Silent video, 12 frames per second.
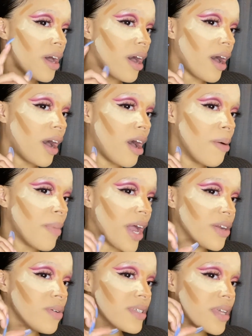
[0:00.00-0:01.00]
I
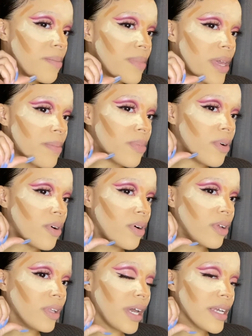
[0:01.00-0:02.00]
know some people
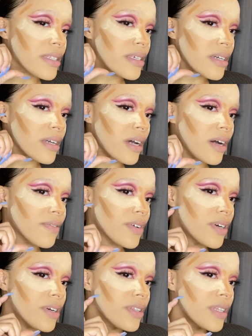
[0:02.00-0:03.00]
like to
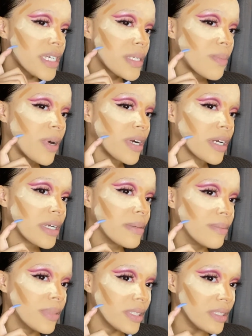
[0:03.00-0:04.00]
cover this part
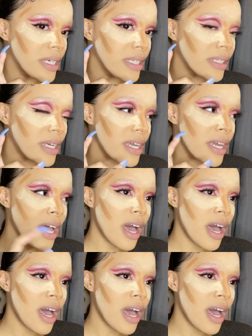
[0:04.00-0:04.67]
completely.